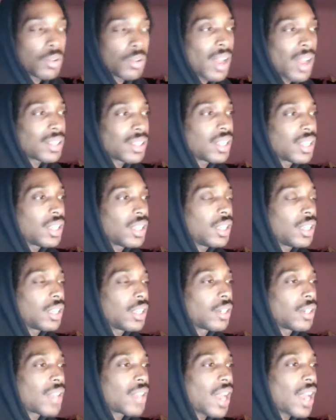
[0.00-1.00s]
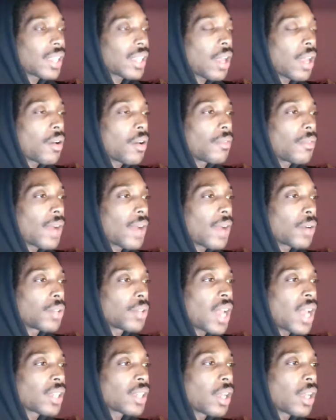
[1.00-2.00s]
I think he get a viral
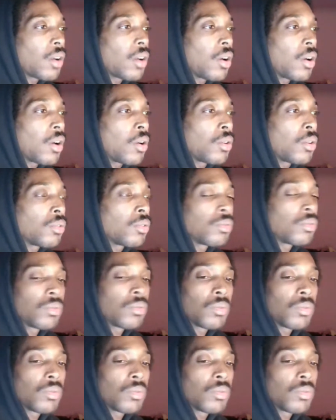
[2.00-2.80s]
knockout on